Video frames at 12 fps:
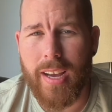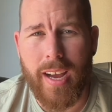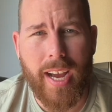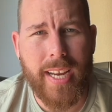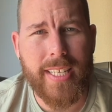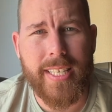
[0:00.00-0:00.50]

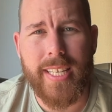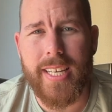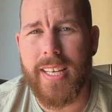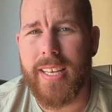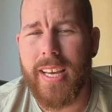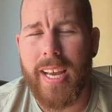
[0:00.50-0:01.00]

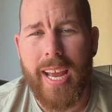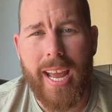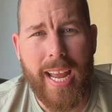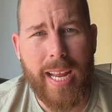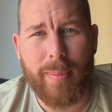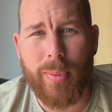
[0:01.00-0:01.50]
IC,
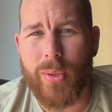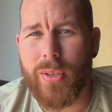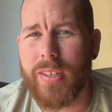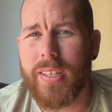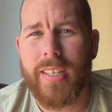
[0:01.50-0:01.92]
Able,